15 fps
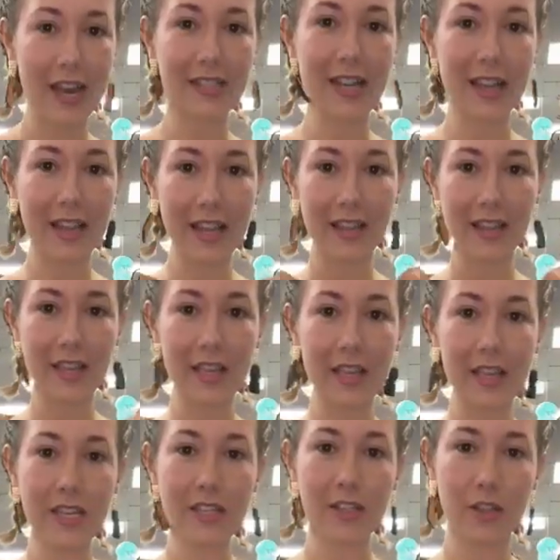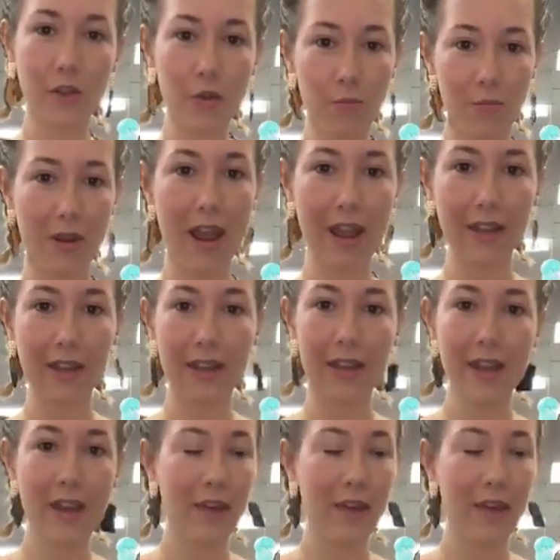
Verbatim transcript: to size, I like the scoop neck.